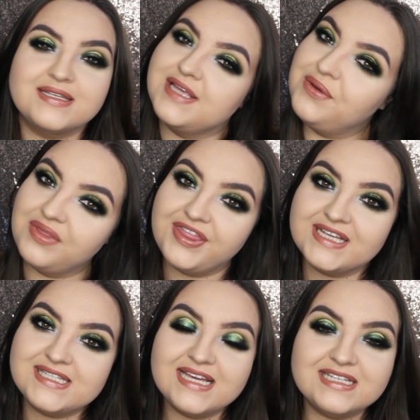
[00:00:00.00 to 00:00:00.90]
So
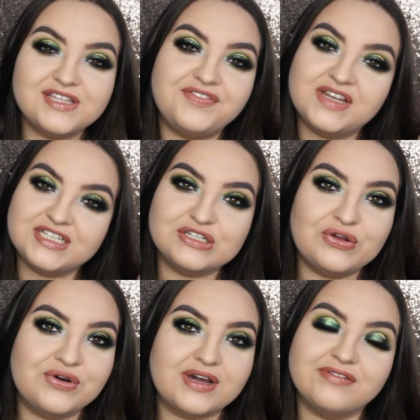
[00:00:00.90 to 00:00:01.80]
this is the finished
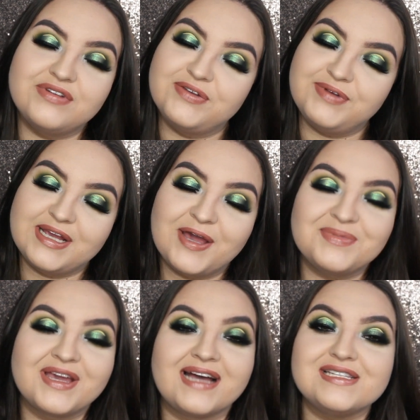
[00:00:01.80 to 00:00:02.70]
look. I really
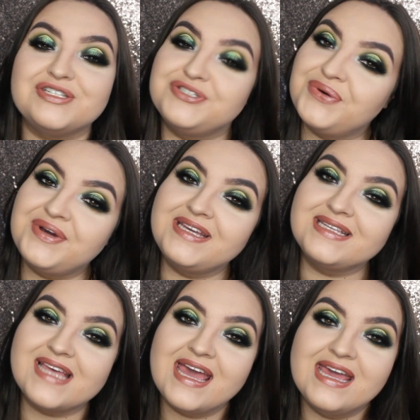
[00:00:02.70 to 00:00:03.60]
hope you guys
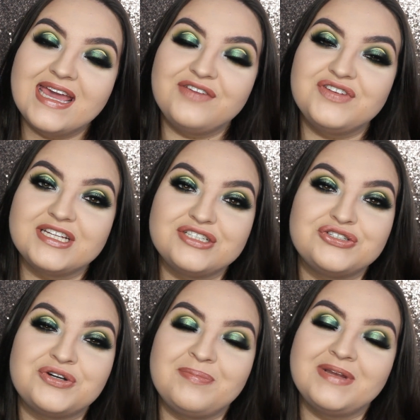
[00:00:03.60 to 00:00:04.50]
enjoyed. If you did
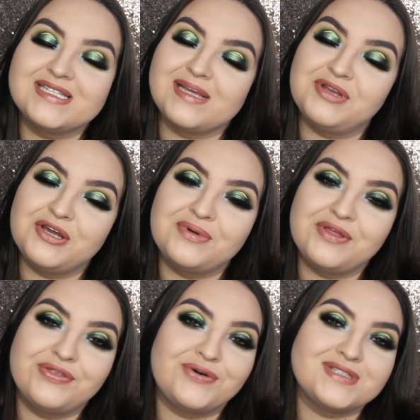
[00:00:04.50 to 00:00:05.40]
enjoy, please let me know what
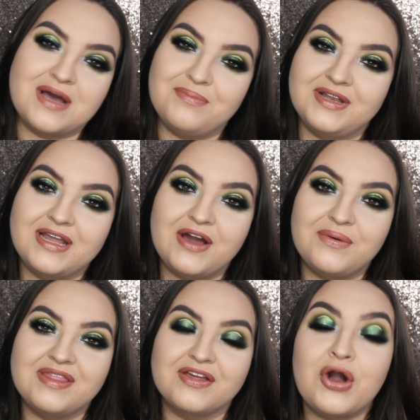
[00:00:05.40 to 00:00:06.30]
you thought down
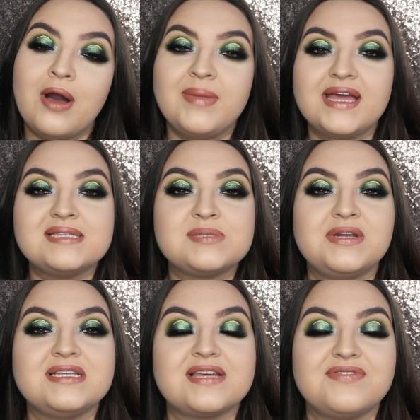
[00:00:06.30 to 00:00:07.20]
below in the comments.
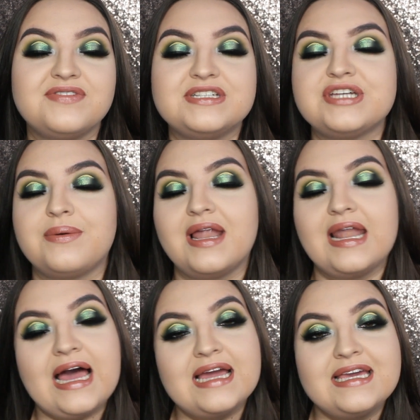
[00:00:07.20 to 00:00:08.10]
Please give the video
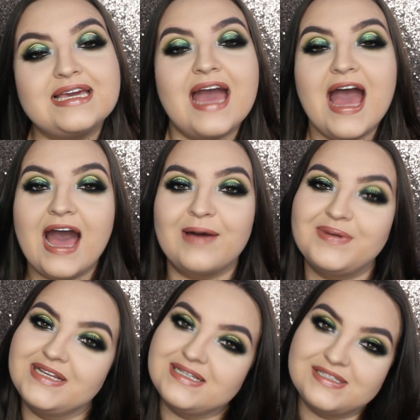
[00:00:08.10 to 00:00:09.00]
a like
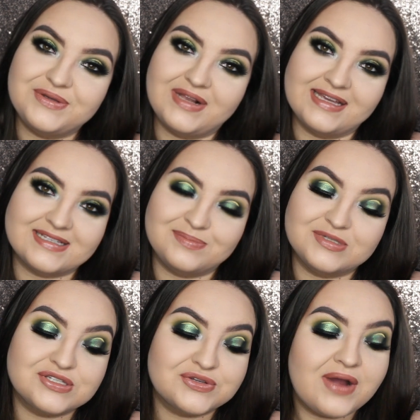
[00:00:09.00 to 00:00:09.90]
and please do click
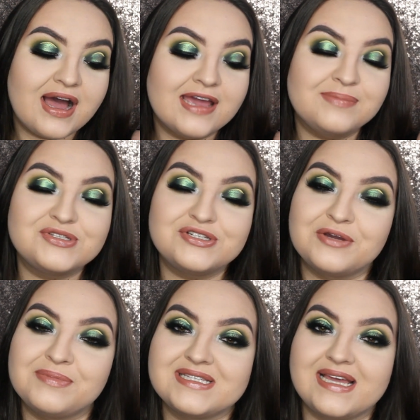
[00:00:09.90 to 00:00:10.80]
subscribe so you
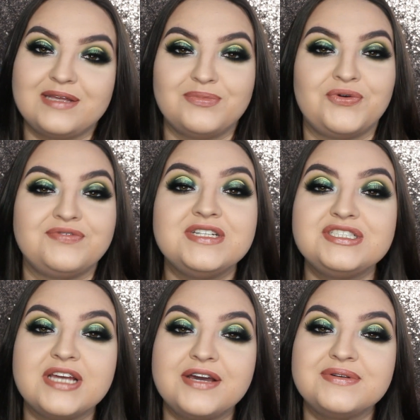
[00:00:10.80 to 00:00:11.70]
don't miss any more
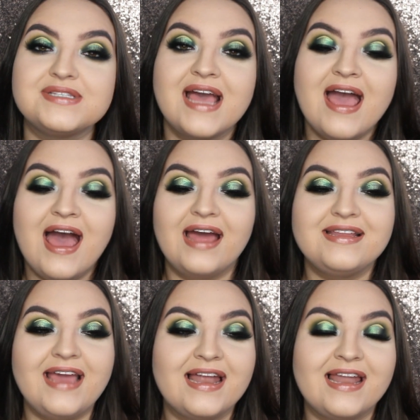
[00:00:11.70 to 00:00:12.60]
videos.
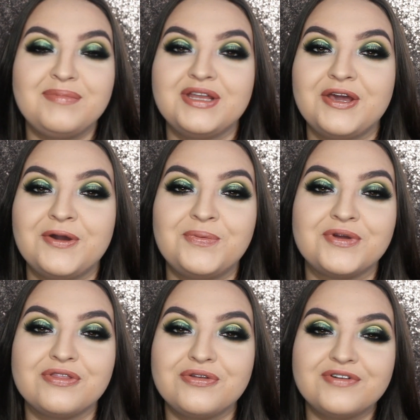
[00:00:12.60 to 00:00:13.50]
And yeah, let me know
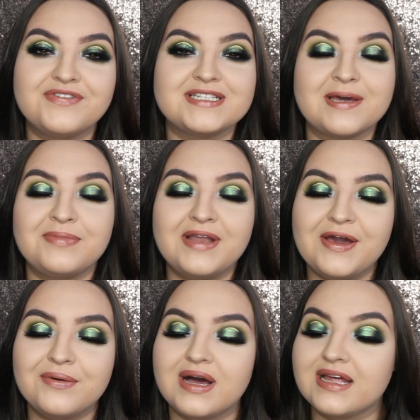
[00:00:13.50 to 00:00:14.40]
what you thought of it down
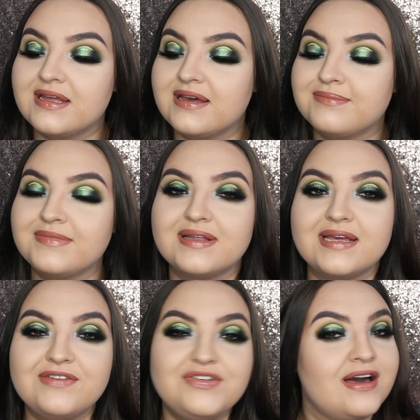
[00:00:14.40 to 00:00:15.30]
below, and
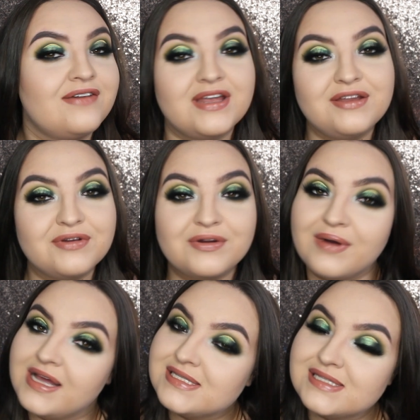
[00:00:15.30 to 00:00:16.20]
if you have any
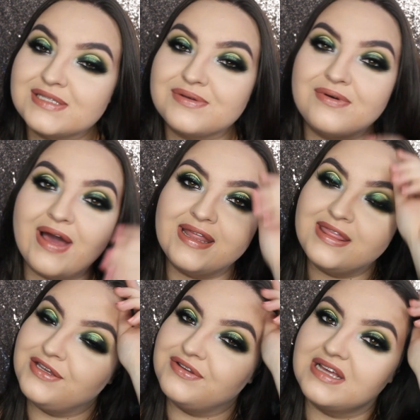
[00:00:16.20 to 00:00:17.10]
requests or
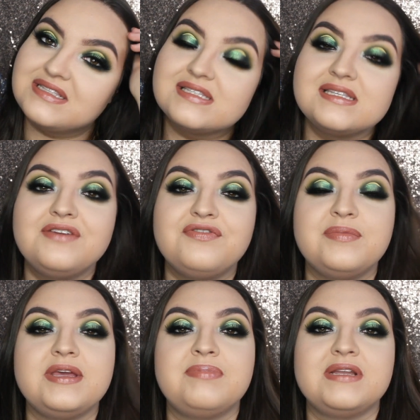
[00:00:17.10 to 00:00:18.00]
anything you'd like to see from
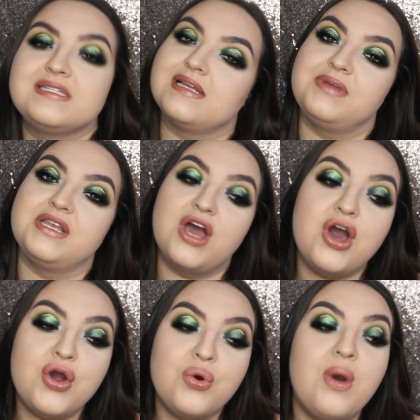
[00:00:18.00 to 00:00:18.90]
me, please let me
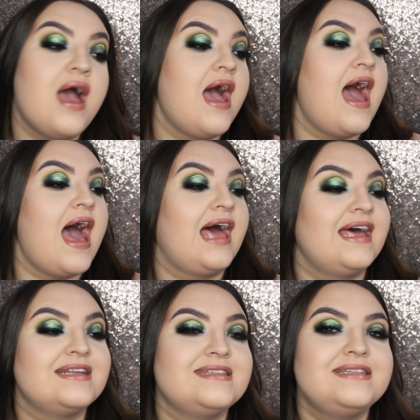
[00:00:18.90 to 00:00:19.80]
know.
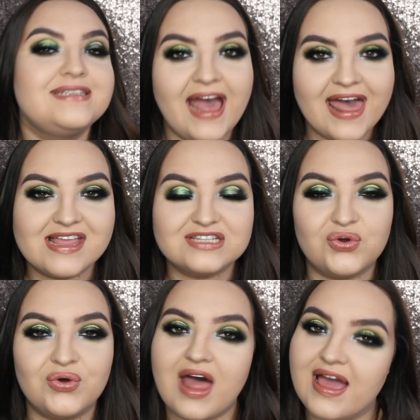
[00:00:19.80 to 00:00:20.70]
And yeah, that's
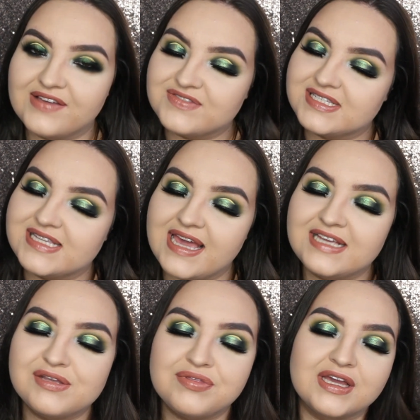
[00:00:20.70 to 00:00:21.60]
all I have to
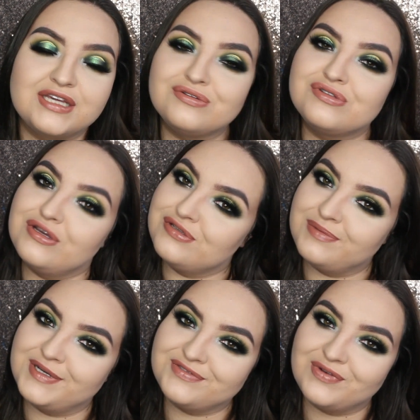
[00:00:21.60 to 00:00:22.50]
say. So thank you so
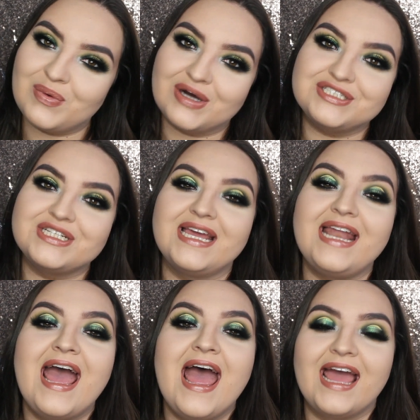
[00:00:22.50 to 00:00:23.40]
much for
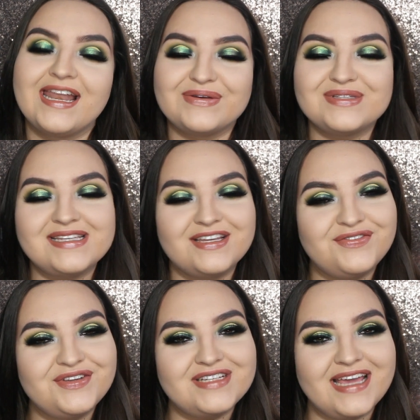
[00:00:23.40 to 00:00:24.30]
watching, and I'll see you in a few